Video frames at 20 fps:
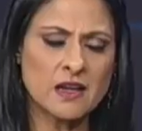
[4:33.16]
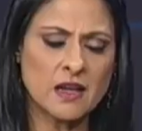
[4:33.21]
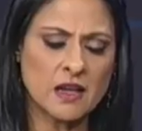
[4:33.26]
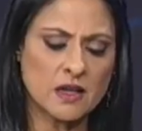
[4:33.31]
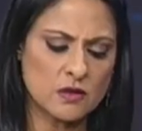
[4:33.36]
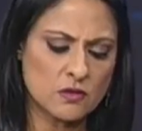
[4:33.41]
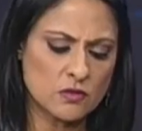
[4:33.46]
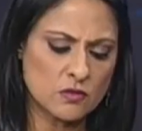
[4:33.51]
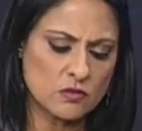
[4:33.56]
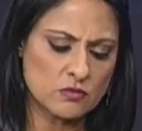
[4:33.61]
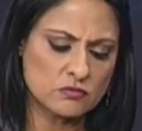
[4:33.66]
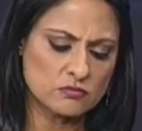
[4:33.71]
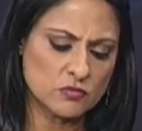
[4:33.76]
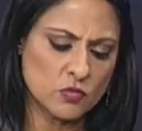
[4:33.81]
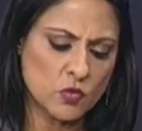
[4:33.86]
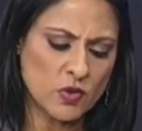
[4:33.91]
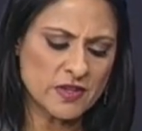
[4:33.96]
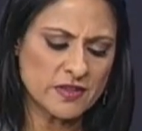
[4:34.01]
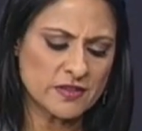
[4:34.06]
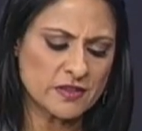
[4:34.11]
and
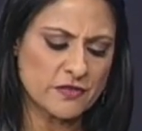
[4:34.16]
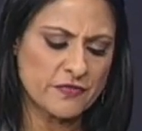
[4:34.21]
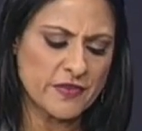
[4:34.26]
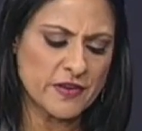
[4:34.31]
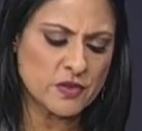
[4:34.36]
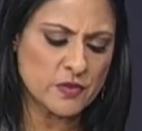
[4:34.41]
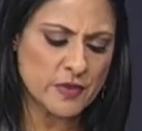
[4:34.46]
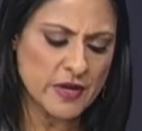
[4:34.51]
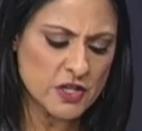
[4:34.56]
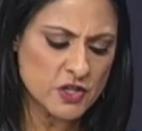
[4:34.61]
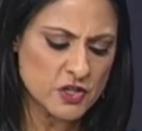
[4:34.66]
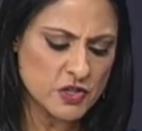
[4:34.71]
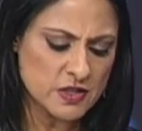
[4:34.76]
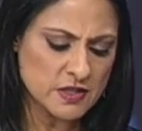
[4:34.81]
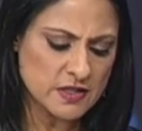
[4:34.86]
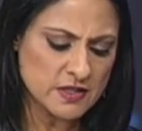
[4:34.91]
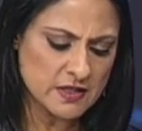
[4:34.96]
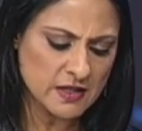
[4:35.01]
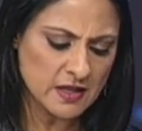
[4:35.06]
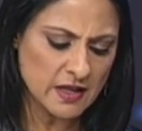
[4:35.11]
what does the
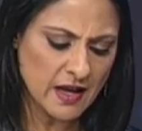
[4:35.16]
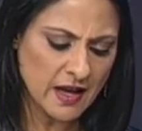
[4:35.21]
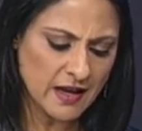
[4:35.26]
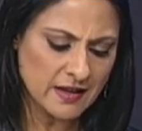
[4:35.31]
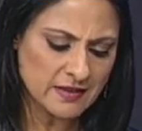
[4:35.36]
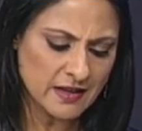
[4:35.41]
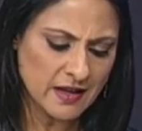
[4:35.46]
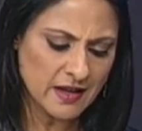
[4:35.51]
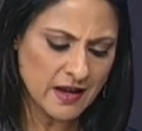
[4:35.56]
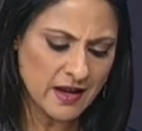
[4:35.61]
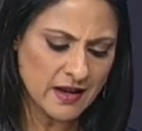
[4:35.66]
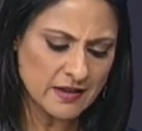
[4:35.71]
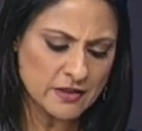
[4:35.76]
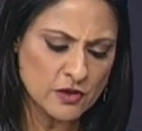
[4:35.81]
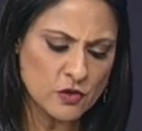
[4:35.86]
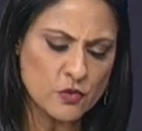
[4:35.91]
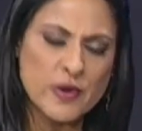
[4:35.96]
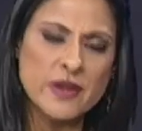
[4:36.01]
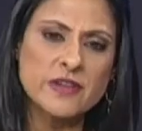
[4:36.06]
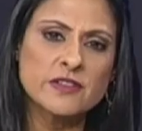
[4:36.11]
Federation see as a, as
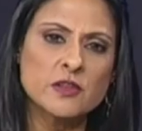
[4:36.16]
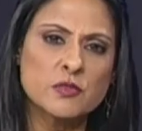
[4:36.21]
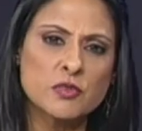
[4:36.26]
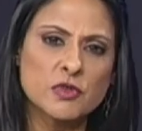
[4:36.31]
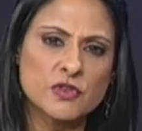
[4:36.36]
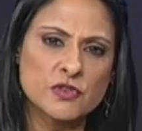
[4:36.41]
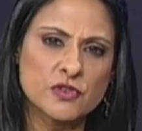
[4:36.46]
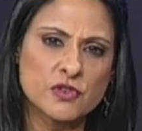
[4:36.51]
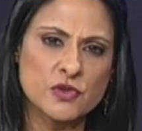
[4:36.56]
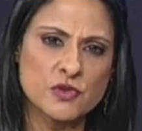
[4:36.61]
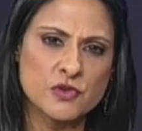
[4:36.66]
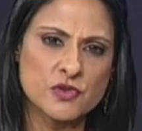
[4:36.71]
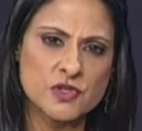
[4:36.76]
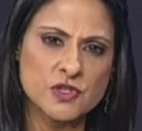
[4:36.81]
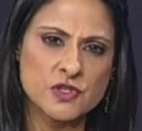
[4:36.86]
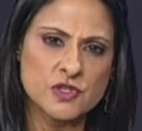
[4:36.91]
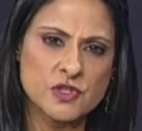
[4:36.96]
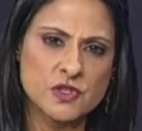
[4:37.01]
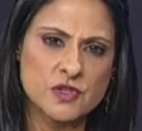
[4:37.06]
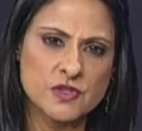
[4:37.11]
a reasonable
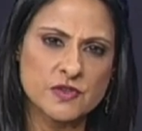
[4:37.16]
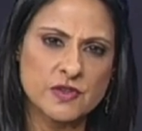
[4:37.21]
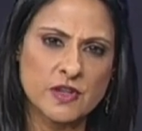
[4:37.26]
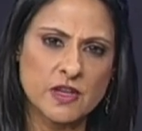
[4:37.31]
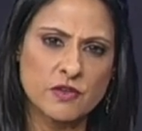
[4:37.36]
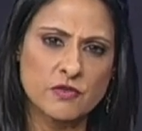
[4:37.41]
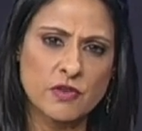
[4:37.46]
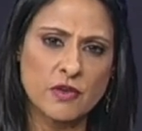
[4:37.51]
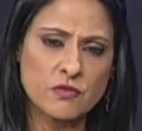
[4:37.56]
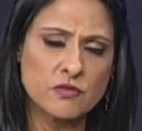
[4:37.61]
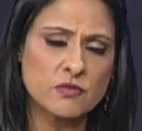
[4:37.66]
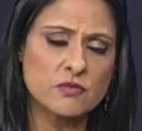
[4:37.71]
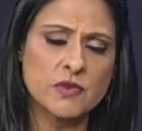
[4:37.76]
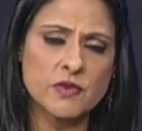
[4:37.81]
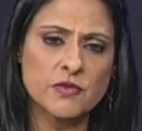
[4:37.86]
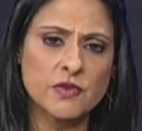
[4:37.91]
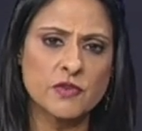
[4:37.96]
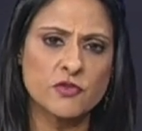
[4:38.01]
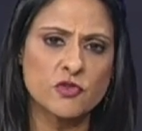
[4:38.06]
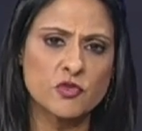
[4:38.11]
solution to this then, if, you,
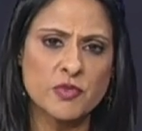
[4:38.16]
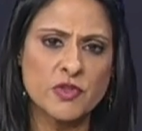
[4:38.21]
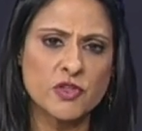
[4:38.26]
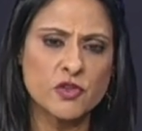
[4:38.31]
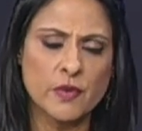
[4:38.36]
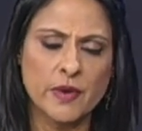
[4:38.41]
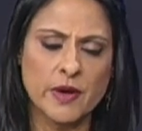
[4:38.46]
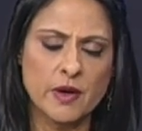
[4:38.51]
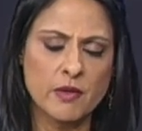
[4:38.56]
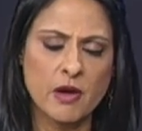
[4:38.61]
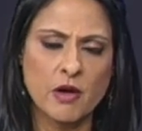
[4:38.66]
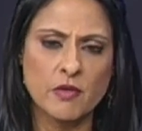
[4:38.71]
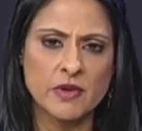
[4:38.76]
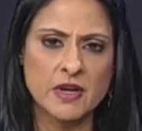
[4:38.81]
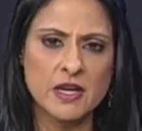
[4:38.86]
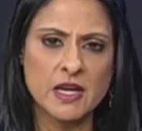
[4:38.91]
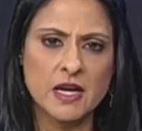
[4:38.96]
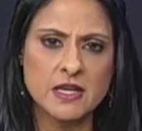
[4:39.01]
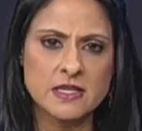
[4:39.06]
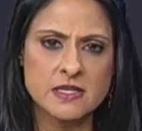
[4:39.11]
if, if you've been throwing around
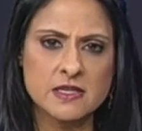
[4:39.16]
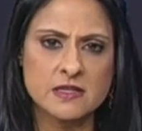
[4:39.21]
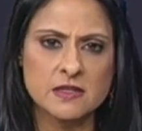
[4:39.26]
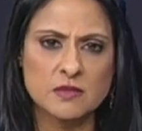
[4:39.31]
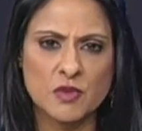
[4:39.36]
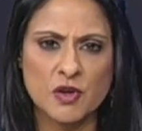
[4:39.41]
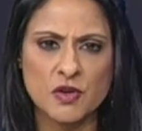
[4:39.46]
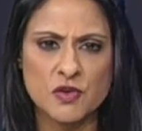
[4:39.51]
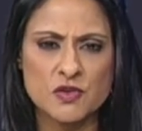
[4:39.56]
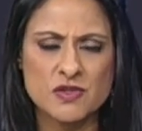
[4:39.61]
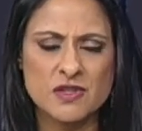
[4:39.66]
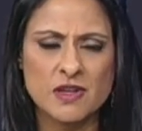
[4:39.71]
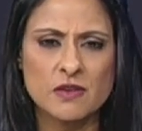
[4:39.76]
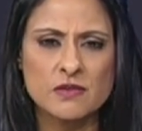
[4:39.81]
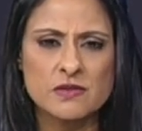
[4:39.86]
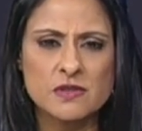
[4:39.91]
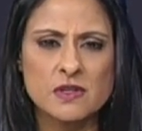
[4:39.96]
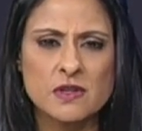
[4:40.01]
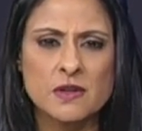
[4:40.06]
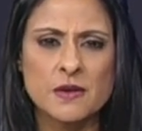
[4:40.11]
any ideas among
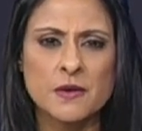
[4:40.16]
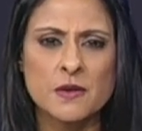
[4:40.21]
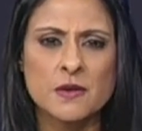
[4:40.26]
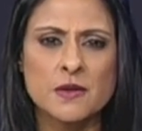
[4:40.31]
yourselves?